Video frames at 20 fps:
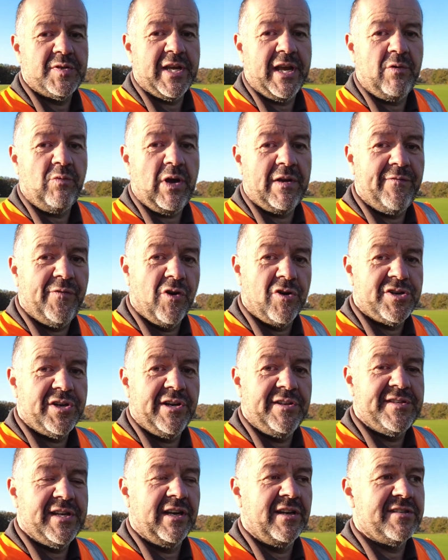So we're
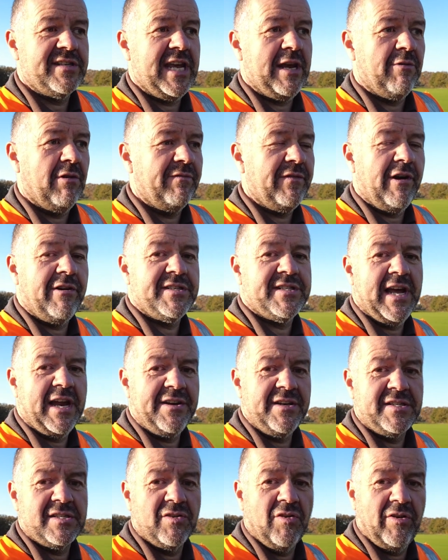fortunate at Tillers here on very
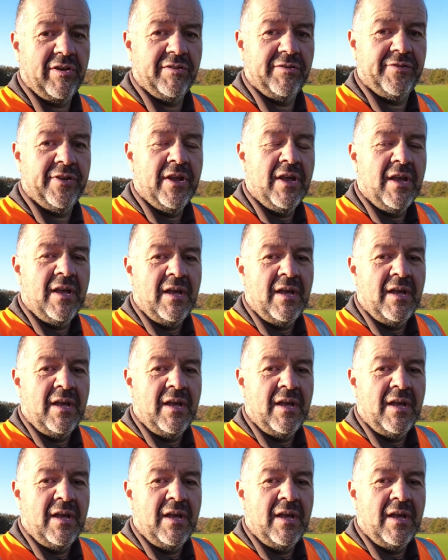sandy soils.